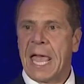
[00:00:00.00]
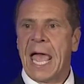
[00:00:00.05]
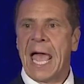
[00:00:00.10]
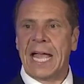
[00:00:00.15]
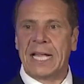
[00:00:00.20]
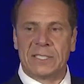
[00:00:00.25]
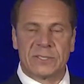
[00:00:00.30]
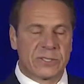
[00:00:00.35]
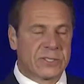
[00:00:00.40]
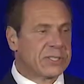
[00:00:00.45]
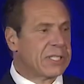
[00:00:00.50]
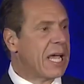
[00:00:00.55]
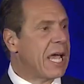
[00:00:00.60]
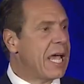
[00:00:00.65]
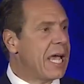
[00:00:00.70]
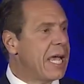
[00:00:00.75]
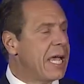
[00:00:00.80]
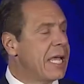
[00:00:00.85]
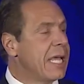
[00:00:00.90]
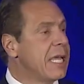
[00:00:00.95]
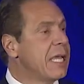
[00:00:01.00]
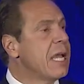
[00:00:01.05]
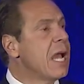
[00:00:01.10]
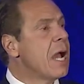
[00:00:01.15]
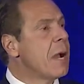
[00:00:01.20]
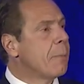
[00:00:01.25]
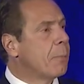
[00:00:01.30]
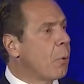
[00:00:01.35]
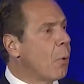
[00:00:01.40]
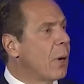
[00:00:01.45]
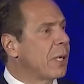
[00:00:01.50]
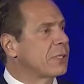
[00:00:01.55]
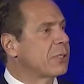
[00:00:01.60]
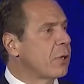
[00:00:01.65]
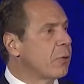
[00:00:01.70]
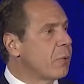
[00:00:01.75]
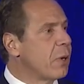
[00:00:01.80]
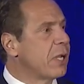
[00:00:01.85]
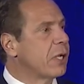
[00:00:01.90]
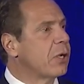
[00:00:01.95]
and say
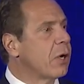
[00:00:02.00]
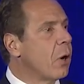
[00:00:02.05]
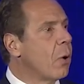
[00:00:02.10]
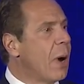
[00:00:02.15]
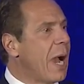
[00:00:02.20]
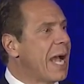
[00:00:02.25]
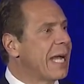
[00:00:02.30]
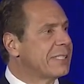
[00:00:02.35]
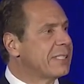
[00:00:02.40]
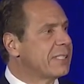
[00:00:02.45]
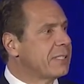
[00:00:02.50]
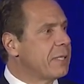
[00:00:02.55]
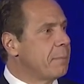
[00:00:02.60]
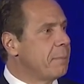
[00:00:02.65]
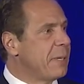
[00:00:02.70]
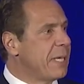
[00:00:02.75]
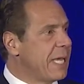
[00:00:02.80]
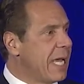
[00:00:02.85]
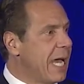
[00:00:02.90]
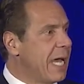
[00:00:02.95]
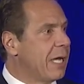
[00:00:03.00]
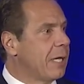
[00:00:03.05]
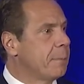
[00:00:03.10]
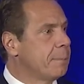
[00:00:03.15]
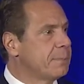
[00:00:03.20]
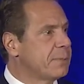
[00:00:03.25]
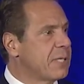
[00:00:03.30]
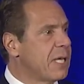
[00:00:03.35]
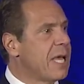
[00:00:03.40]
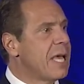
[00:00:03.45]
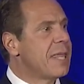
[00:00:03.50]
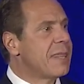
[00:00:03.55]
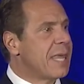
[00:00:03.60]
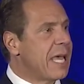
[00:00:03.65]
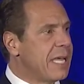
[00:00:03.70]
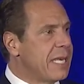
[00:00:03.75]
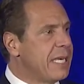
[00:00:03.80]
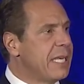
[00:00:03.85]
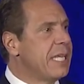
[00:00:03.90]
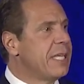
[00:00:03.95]
Puerto Rico has to be helped.
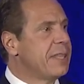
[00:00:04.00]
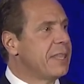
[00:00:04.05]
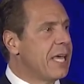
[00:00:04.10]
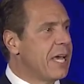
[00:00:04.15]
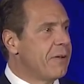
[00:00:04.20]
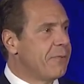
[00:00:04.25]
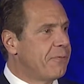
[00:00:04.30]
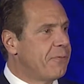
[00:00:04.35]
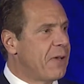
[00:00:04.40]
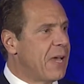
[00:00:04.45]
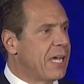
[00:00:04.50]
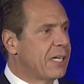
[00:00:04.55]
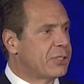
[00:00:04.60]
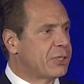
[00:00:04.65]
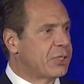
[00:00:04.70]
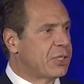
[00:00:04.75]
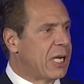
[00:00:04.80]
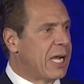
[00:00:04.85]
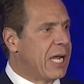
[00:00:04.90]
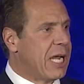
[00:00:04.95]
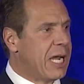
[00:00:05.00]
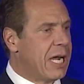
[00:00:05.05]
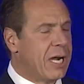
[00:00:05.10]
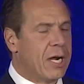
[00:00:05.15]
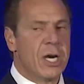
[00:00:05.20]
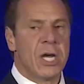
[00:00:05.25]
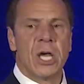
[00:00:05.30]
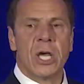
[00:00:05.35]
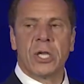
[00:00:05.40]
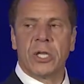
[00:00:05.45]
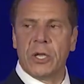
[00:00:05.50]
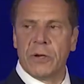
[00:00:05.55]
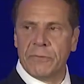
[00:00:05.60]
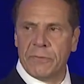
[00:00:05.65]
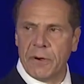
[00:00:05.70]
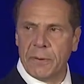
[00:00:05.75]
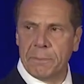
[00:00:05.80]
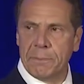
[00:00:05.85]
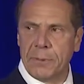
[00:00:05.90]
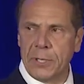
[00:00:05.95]
They need their fair share. You've
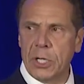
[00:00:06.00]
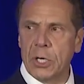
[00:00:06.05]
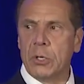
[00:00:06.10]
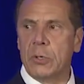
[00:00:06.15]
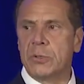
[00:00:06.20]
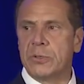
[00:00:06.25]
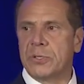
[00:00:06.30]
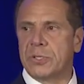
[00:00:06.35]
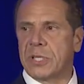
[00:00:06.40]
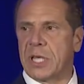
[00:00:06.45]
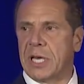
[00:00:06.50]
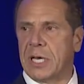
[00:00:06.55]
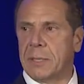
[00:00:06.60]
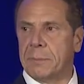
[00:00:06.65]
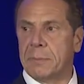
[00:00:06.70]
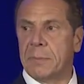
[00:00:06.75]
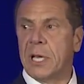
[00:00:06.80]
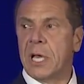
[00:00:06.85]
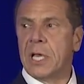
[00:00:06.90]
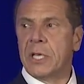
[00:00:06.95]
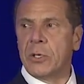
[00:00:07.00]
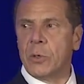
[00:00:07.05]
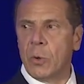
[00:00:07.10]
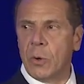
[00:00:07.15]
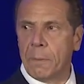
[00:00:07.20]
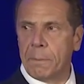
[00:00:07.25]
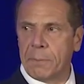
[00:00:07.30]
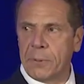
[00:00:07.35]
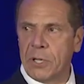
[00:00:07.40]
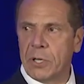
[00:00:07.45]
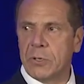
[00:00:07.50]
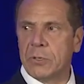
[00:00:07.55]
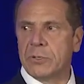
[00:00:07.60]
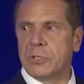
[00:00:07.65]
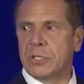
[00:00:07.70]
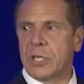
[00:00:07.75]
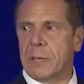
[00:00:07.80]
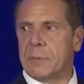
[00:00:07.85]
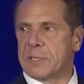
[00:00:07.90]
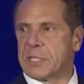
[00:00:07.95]
abused them. You
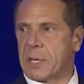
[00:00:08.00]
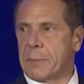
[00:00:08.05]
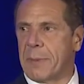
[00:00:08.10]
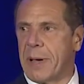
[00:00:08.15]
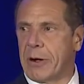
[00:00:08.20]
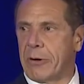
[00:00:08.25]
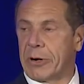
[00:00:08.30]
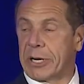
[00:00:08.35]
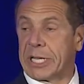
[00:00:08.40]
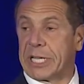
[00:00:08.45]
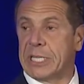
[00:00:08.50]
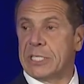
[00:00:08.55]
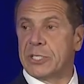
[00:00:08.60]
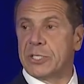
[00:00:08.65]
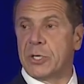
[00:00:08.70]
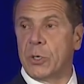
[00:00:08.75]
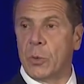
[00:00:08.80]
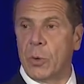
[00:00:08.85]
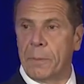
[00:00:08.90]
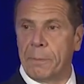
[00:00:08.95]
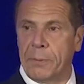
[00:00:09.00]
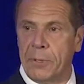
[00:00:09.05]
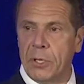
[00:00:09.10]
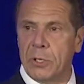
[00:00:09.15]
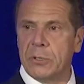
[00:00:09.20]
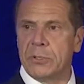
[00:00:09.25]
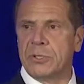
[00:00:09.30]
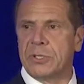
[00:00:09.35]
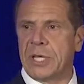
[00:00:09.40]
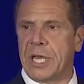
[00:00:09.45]
abuse them as Americans. You abuse